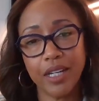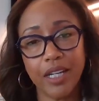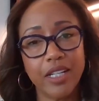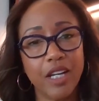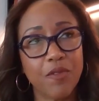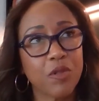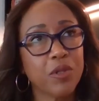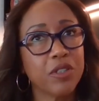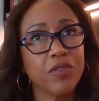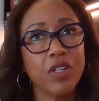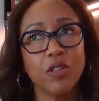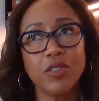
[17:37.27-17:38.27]
I never would
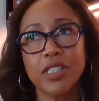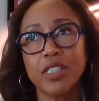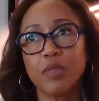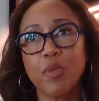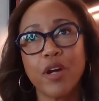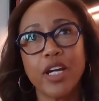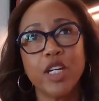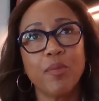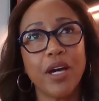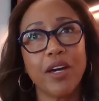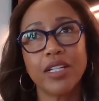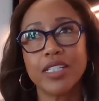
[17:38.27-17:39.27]
have known to pray
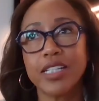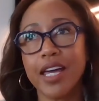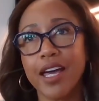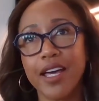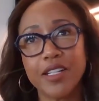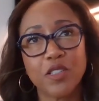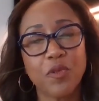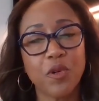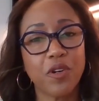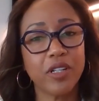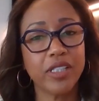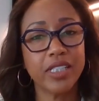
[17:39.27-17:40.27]
about it, to ask
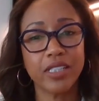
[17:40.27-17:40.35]
for it,